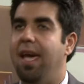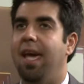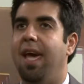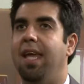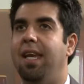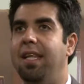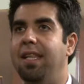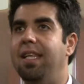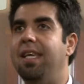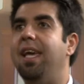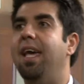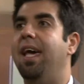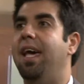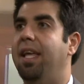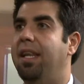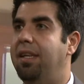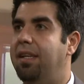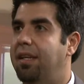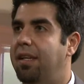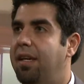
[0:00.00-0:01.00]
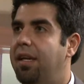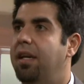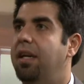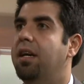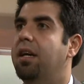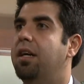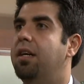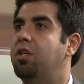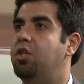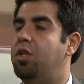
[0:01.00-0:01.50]
And in the end,
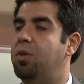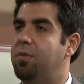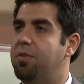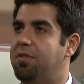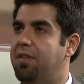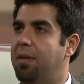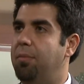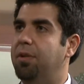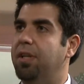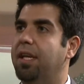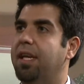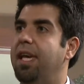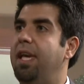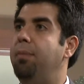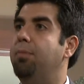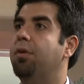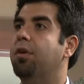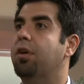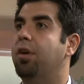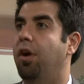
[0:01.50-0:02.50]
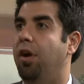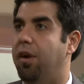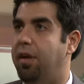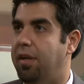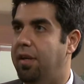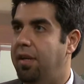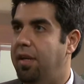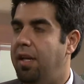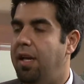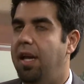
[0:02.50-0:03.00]
she was able to keep her
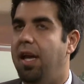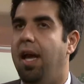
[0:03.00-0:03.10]
garden,